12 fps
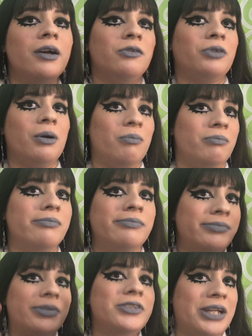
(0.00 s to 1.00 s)
from
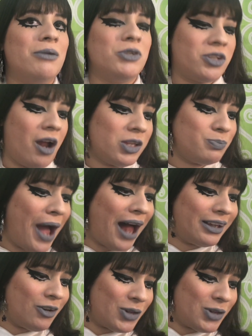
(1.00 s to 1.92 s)
the James Charles palette,